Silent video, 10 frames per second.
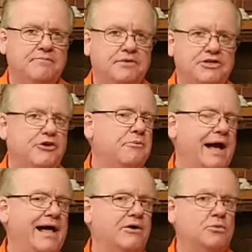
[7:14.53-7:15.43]

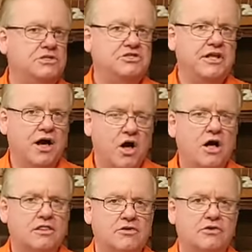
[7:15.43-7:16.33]
Jeremiah was the
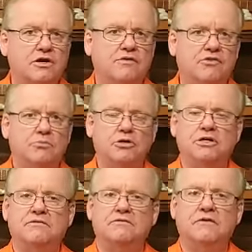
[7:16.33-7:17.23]
author of the book
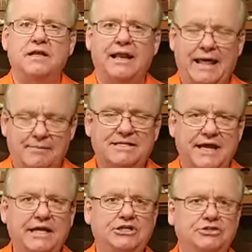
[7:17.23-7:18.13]
of
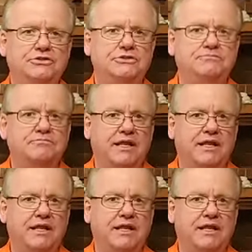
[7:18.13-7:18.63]
Lamentations.